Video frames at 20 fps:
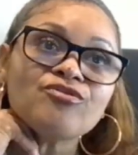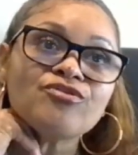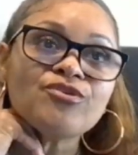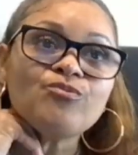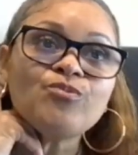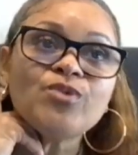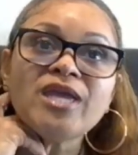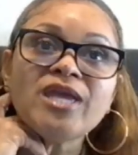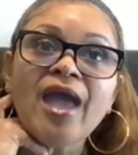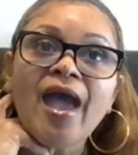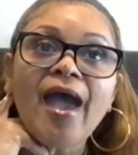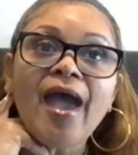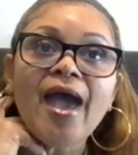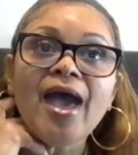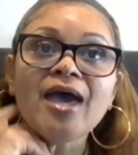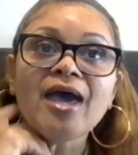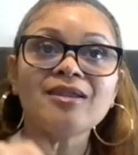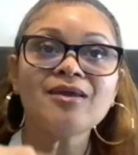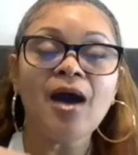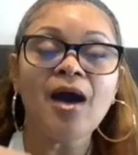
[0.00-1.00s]

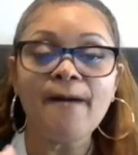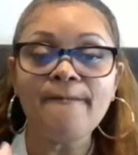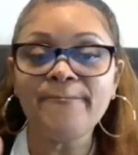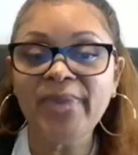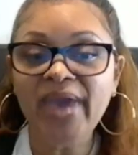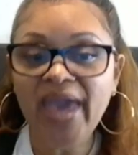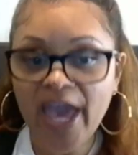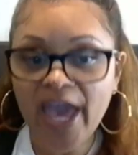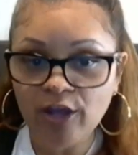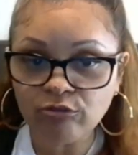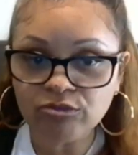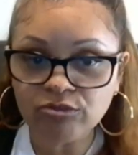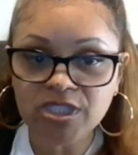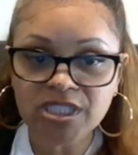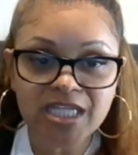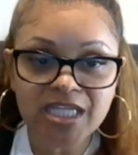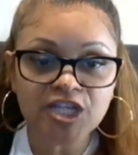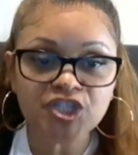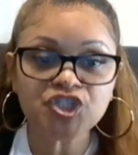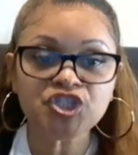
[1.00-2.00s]
We had
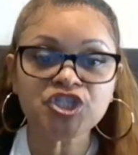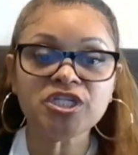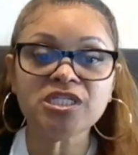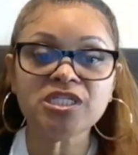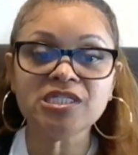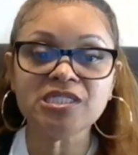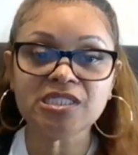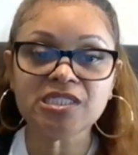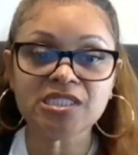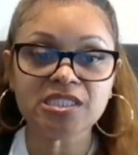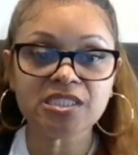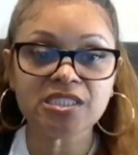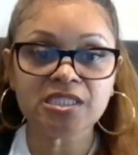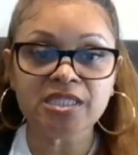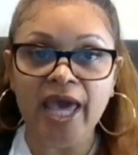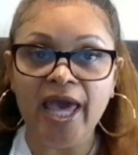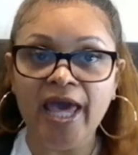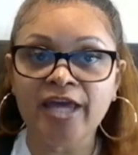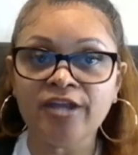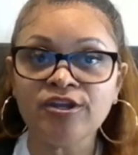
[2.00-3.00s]
panel
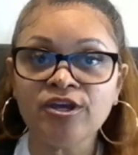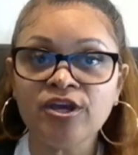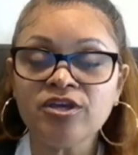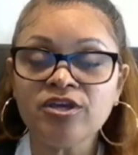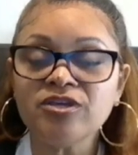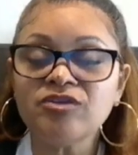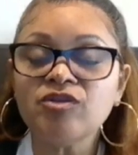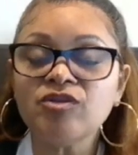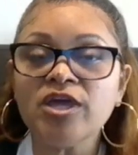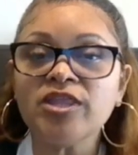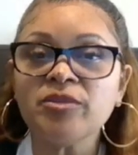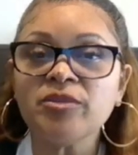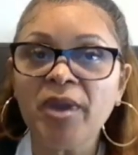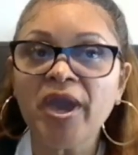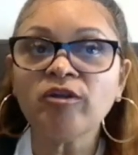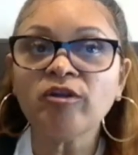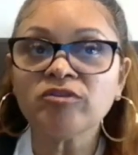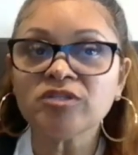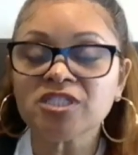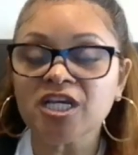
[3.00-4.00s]
discussions and
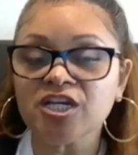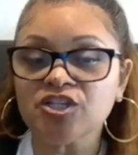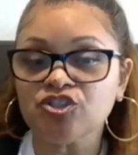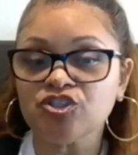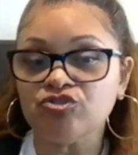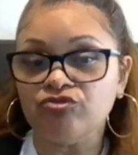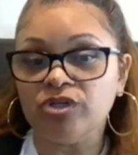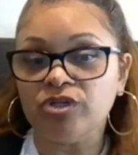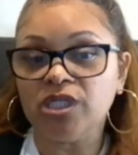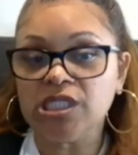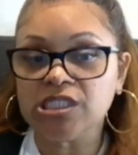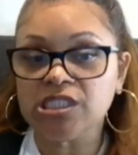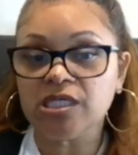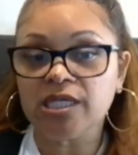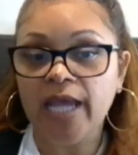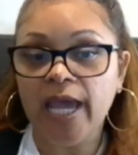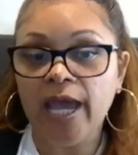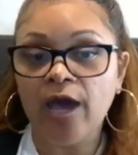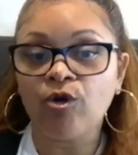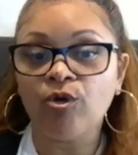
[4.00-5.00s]
the panel discussion
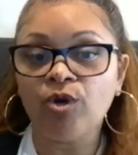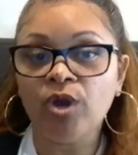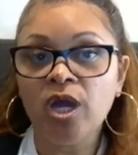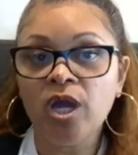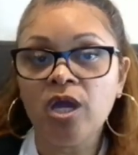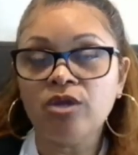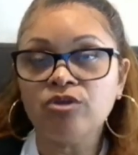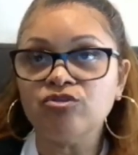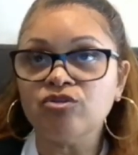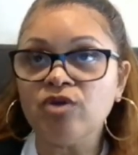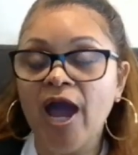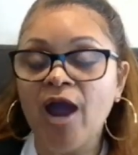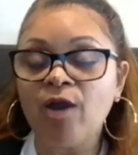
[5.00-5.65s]
really stood out.